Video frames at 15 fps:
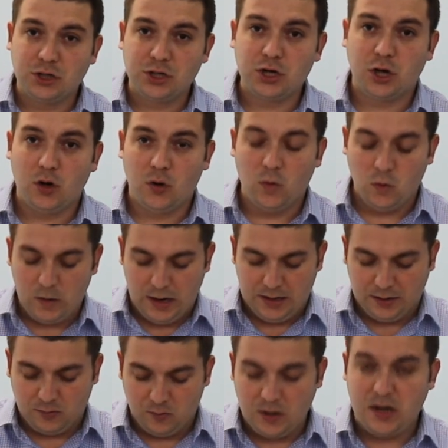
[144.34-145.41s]
show a
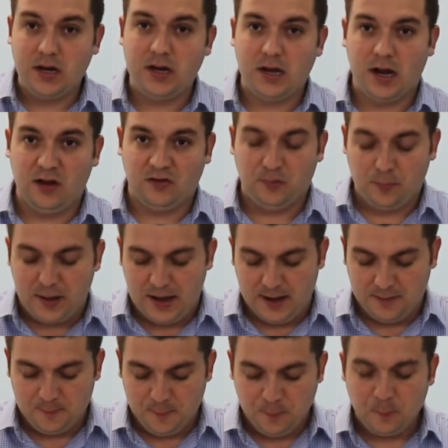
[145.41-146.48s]
green
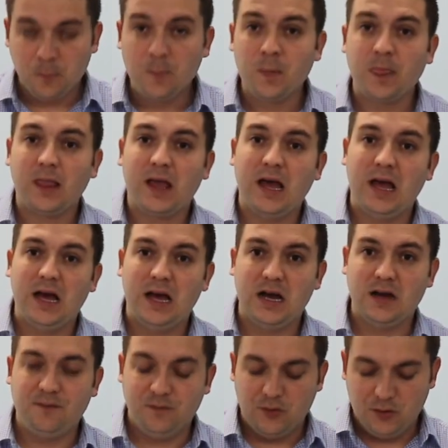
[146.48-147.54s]
spot.
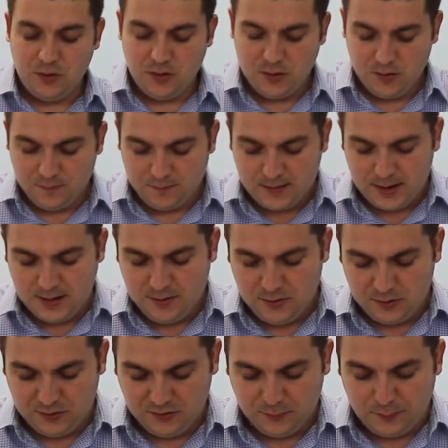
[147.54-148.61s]
After you find
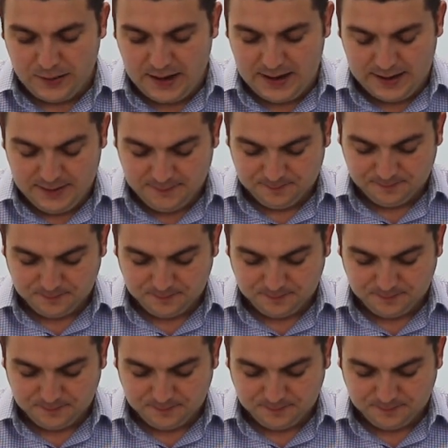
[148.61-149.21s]
your spot,